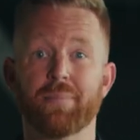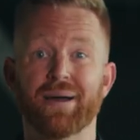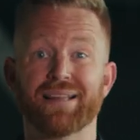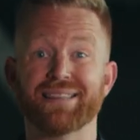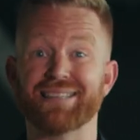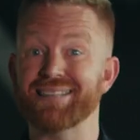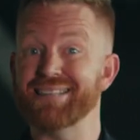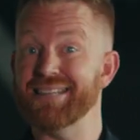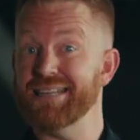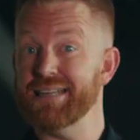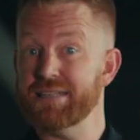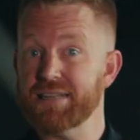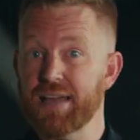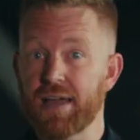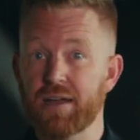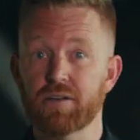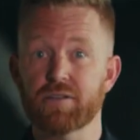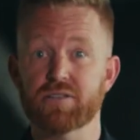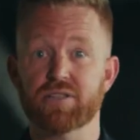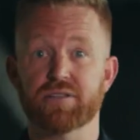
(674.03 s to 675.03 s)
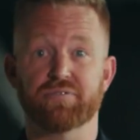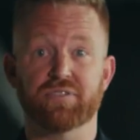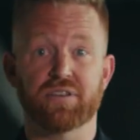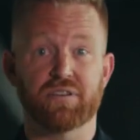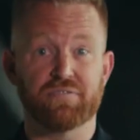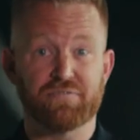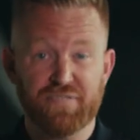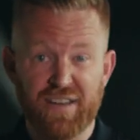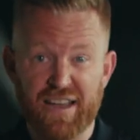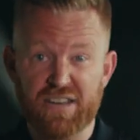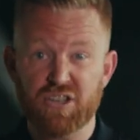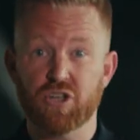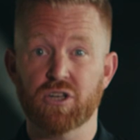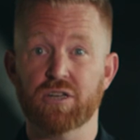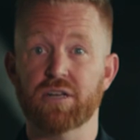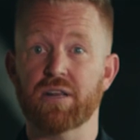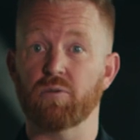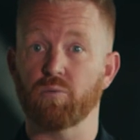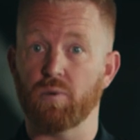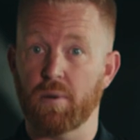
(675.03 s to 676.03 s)
about the details of
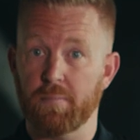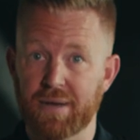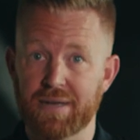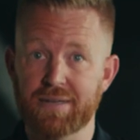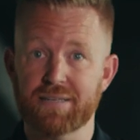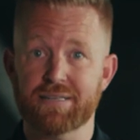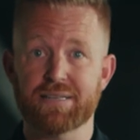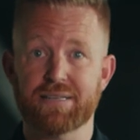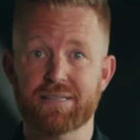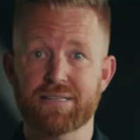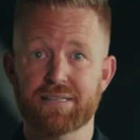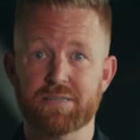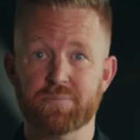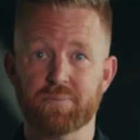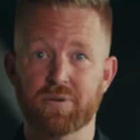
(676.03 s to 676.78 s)
confession and repentance.